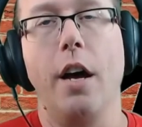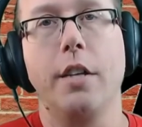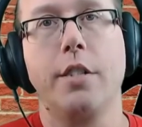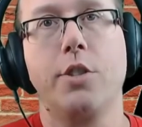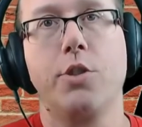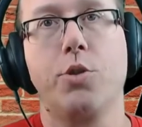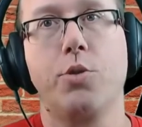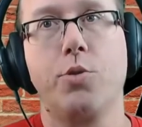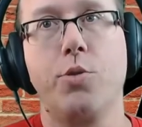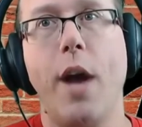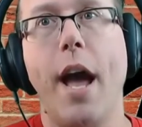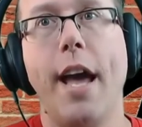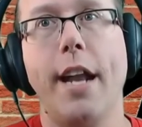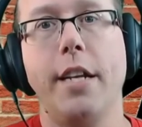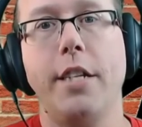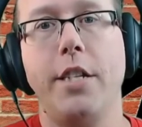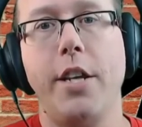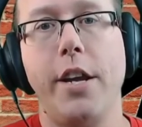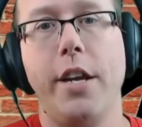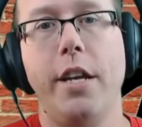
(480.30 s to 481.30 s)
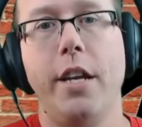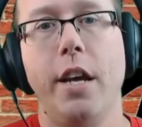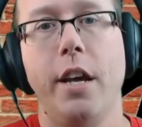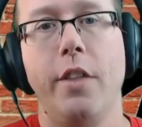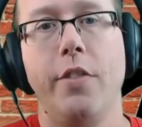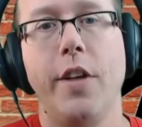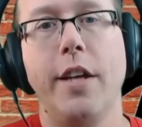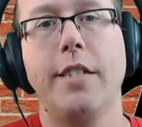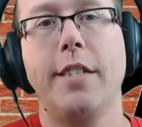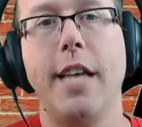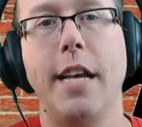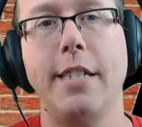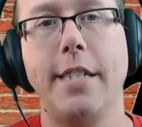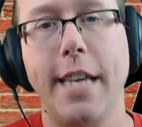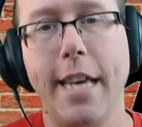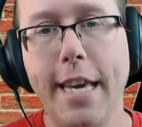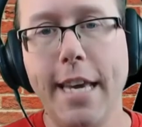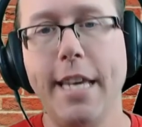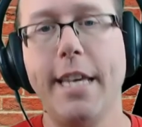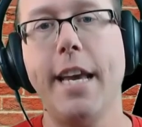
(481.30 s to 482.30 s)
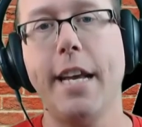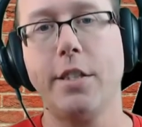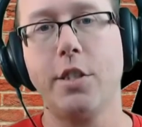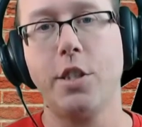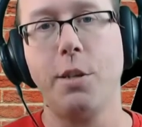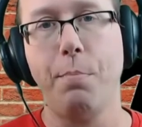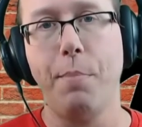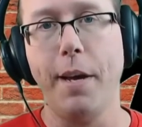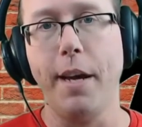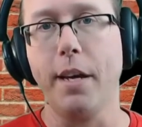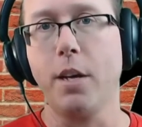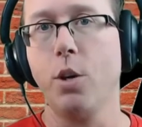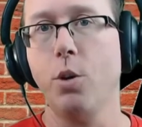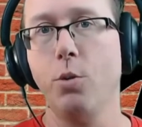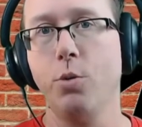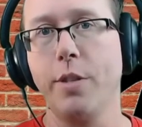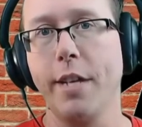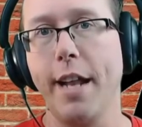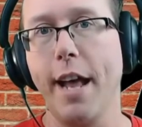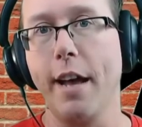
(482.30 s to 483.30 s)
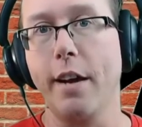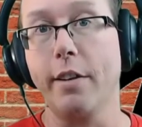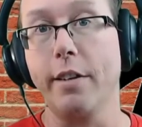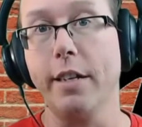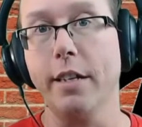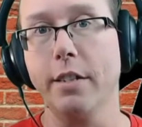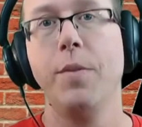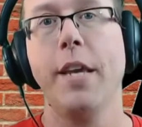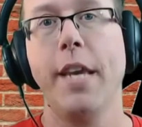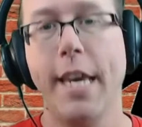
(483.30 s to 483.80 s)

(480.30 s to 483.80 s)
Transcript: a, strategy that says he gets to pick who's an anarchist